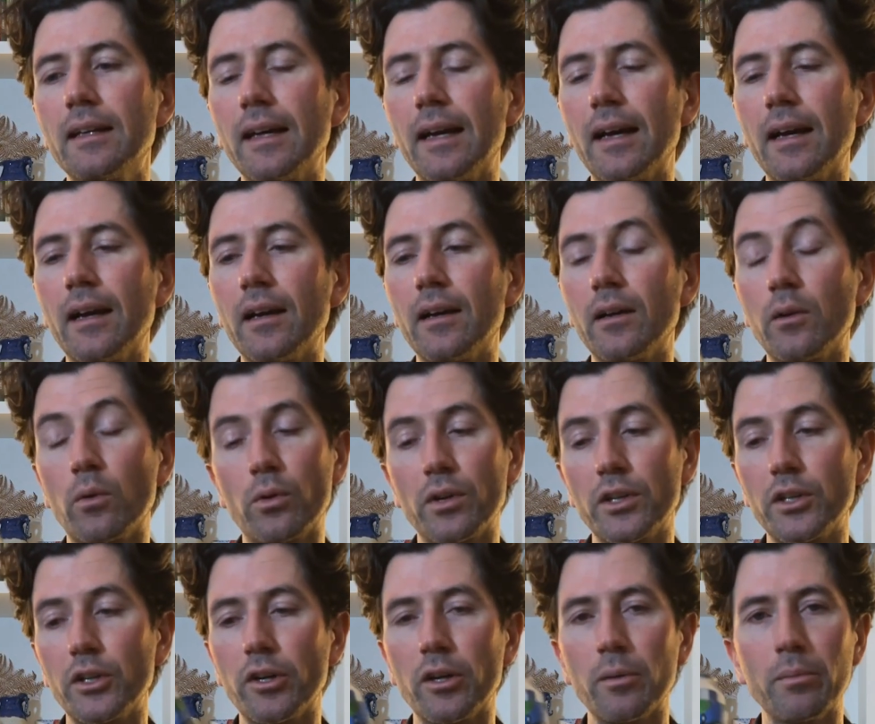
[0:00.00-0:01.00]
or
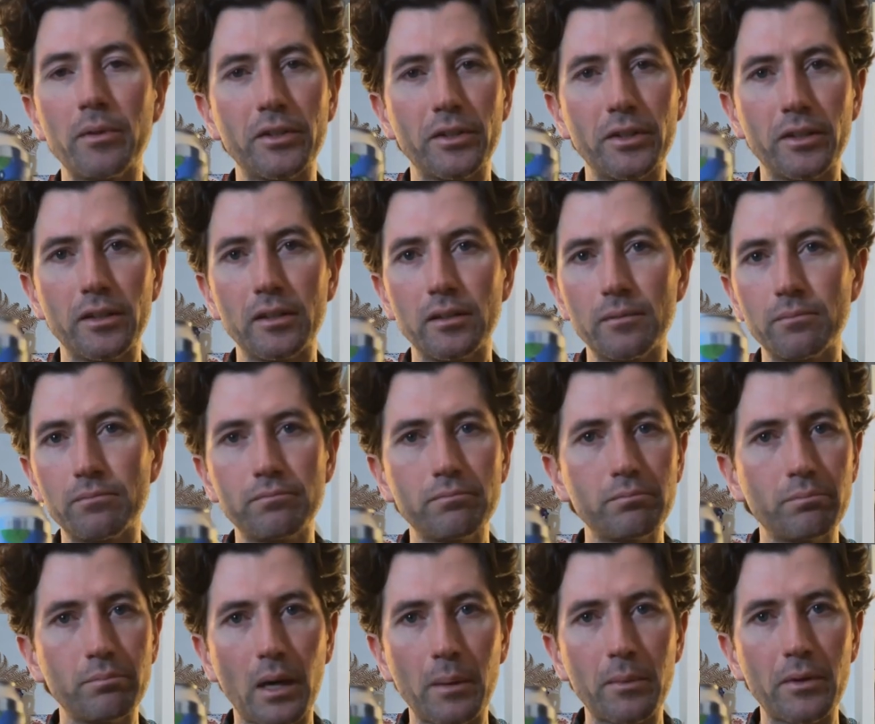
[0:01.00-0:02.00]
Europe and you're
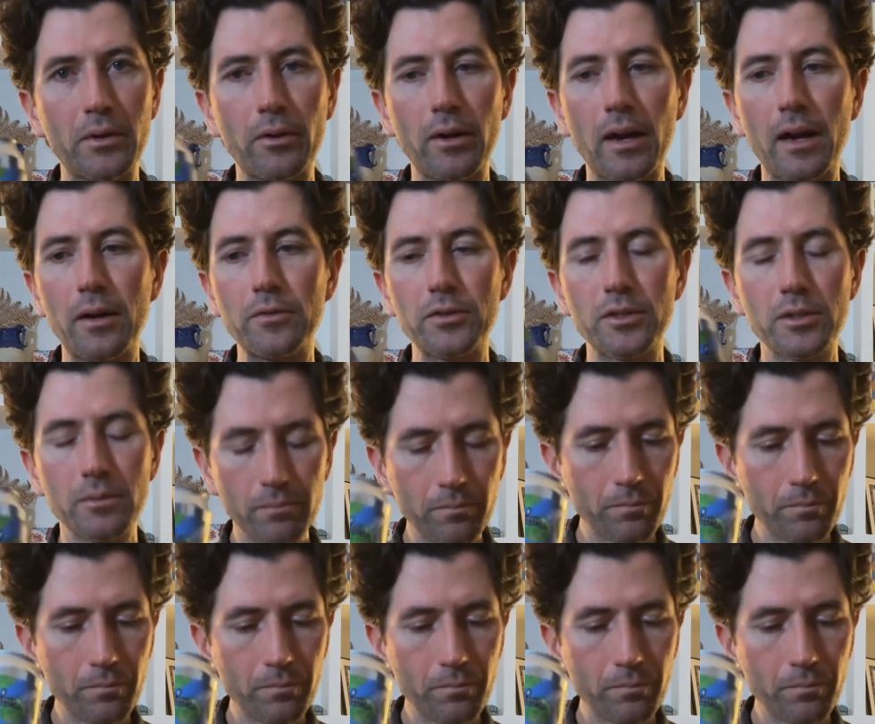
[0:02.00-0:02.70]
bopping around,